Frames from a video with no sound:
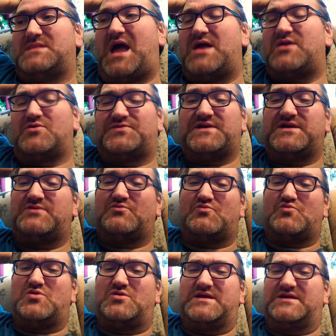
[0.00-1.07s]
I don't think
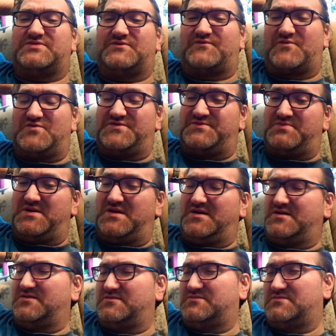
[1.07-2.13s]
we'll get the first
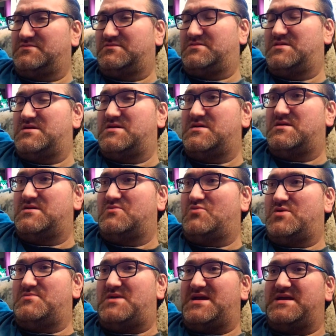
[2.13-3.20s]
pick.
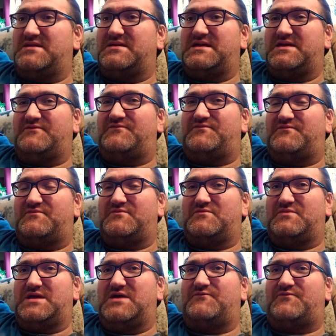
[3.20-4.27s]
We might, if
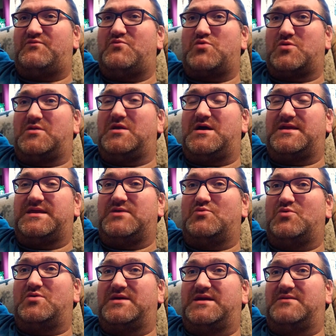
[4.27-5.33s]
we're lucky,
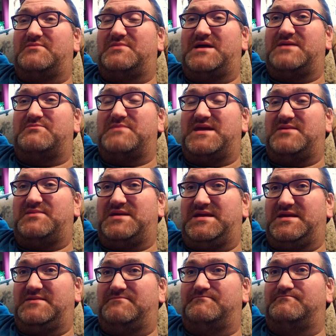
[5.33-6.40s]
we'll get like
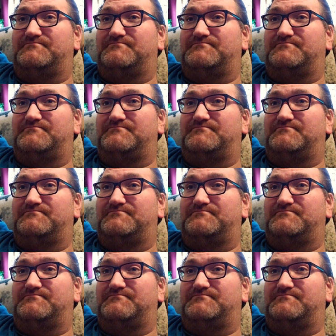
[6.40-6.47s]
maybe